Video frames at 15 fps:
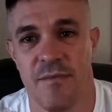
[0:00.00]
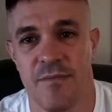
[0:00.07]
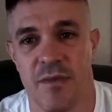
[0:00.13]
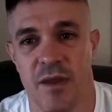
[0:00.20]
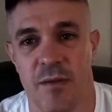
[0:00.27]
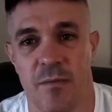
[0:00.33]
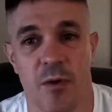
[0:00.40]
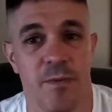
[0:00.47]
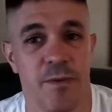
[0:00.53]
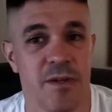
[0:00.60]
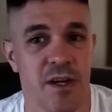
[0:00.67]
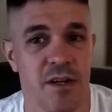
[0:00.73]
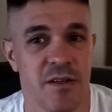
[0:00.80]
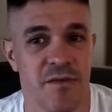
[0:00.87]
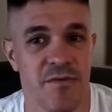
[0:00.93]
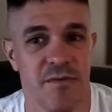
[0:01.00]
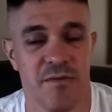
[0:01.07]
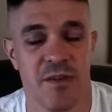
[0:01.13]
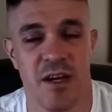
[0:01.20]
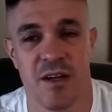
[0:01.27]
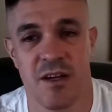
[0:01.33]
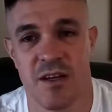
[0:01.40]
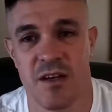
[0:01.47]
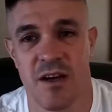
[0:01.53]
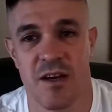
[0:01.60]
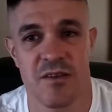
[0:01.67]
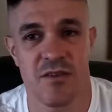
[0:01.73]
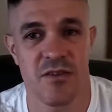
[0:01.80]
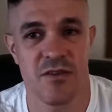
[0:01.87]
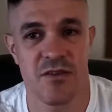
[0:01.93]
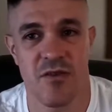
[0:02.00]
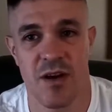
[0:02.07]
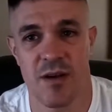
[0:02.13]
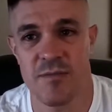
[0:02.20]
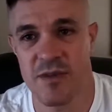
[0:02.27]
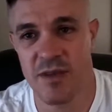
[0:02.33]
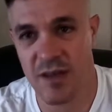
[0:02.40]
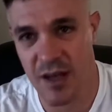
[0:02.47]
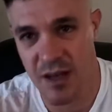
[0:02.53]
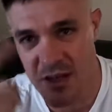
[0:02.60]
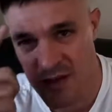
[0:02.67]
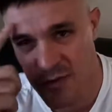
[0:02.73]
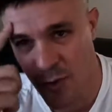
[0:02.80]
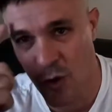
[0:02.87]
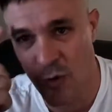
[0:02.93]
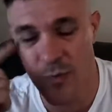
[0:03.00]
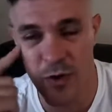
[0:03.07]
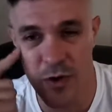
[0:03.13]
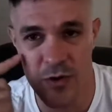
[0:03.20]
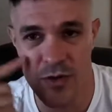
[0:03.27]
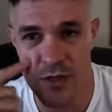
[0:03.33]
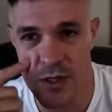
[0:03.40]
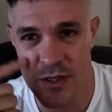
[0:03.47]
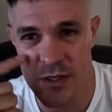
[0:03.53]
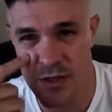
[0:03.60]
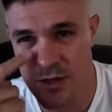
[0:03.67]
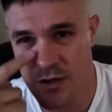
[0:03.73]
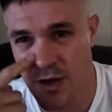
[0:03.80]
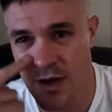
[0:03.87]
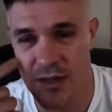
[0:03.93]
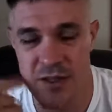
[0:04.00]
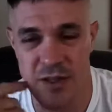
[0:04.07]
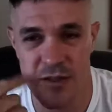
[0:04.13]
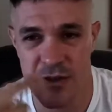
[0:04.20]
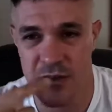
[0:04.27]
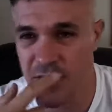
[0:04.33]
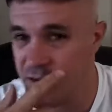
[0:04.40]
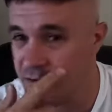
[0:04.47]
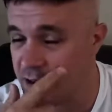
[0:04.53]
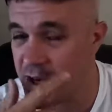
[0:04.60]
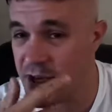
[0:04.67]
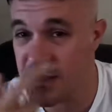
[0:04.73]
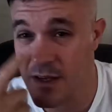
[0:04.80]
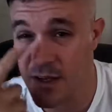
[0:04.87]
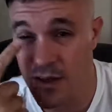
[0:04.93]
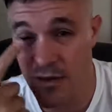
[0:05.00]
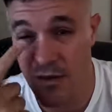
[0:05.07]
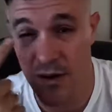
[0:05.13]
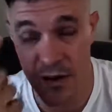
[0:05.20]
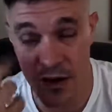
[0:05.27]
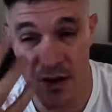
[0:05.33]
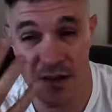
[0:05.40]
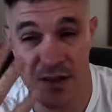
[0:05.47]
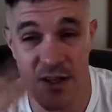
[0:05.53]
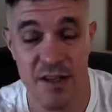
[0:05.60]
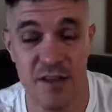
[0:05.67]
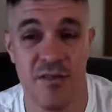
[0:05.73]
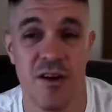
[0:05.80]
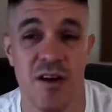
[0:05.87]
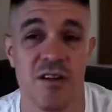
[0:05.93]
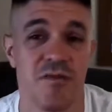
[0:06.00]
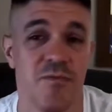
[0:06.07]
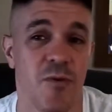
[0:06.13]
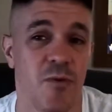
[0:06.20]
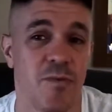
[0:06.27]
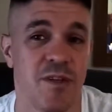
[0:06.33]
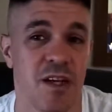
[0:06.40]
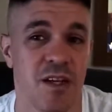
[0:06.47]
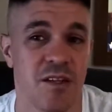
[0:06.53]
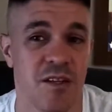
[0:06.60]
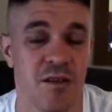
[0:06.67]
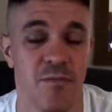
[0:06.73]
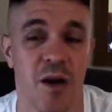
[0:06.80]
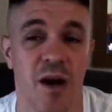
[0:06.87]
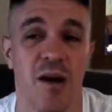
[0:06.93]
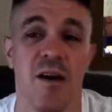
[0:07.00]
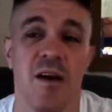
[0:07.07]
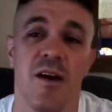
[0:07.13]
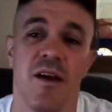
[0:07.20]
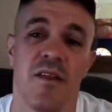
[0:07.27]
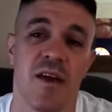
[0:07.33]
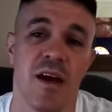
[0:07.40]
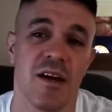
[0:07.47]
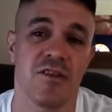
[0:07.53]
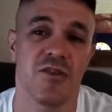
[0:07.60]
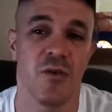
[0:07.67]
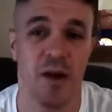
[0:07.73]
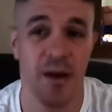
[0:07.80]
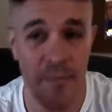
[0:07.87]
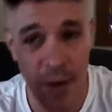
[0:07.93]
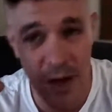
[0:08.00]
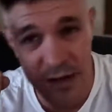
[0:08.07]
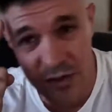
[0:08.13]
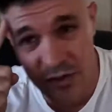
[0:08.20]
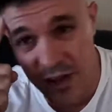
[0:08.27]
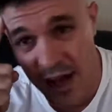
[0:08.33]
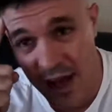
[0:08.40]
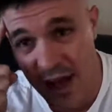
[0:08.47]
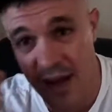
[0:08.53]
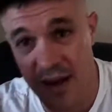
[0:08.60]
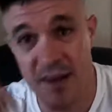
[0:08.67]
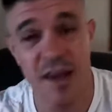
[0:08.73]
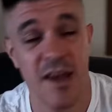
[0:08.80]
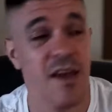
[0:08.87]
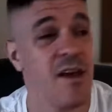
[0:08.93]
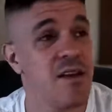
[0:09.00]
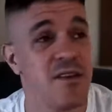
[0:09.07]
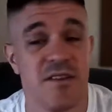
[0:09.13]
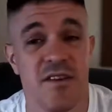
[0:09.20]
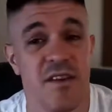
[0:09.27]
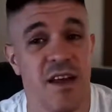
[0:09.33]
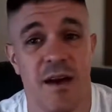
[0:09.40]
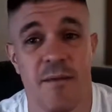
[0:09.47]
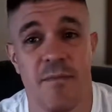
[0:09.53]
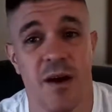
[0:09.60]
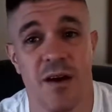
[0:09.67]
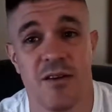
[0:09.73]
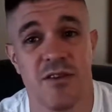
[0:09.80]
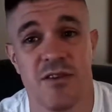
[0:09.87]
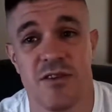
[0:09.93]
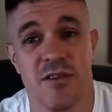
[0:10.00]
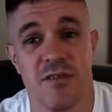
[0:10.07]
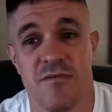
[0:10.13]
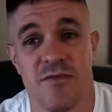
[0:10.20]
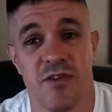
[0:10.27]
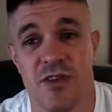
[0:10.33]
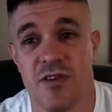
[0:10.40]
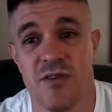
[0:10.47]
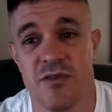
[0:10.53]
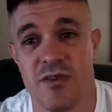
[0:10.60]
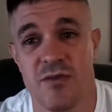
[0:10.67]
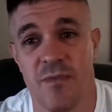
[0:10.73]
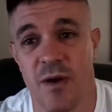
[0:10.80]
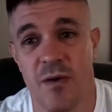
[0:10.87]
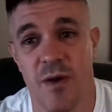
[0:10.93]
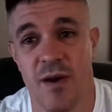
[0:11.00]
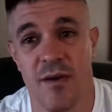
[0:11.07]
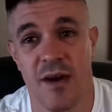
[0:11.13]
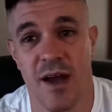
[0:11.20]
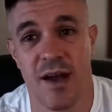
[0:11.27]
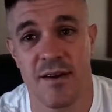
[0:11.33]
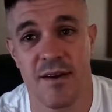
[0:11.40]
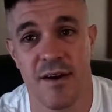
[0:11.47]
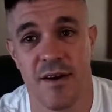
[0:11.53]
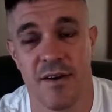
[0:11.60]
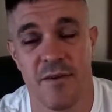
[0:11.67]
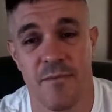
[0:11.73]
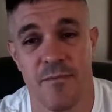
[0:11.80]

They're more protected from taking cuts and scrapes and getting small bruises and scratches on their face, and like I said, their eyes are more protected, but the actual impact on the head isn't that much reduced by wearing a head guard.